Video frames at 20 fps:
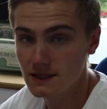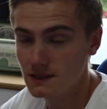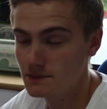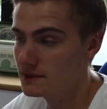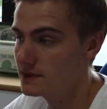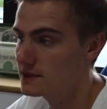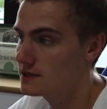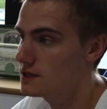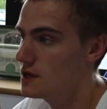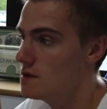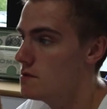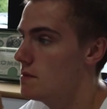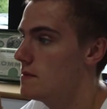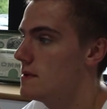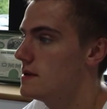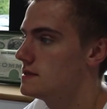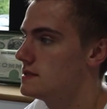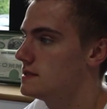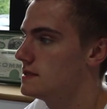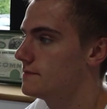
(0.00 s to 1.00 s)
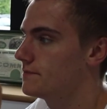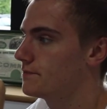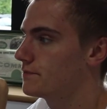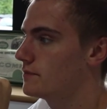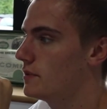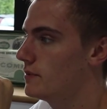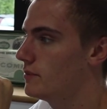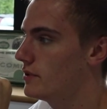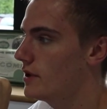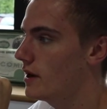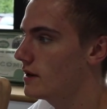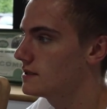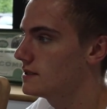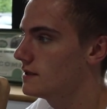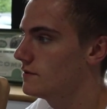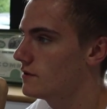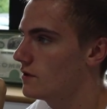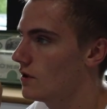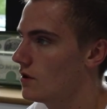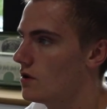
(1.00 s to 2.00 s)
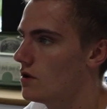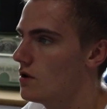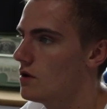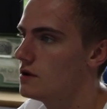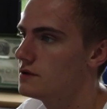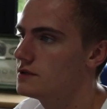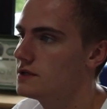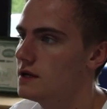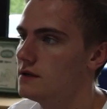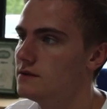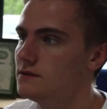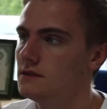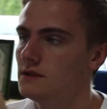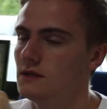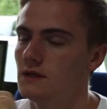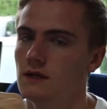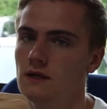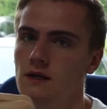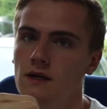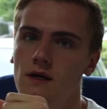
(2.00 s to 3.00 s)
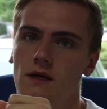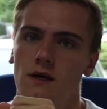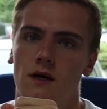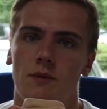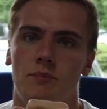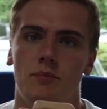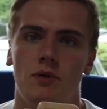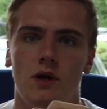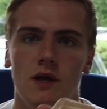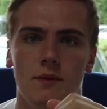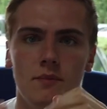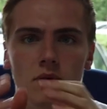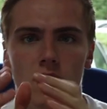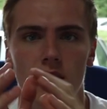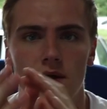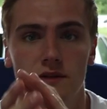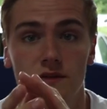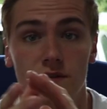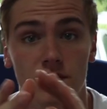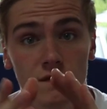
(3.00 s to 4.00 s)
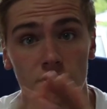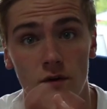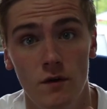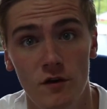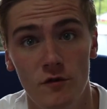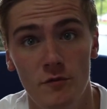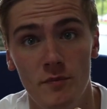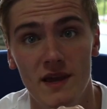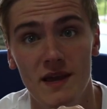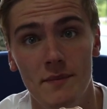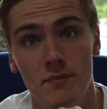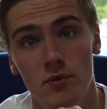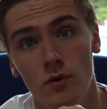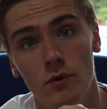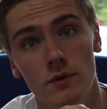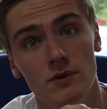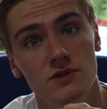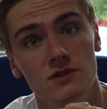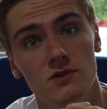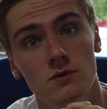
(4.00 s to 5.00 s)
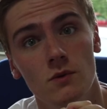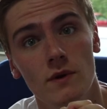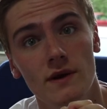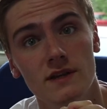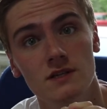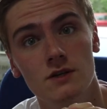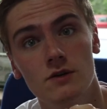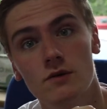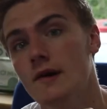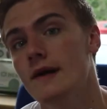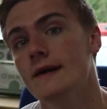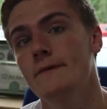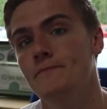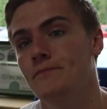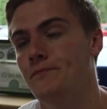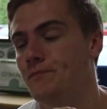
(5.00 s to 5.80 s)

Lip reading: It's been super busy, but productive. We've got a lot done. Our pipeline is full of people, which is always great.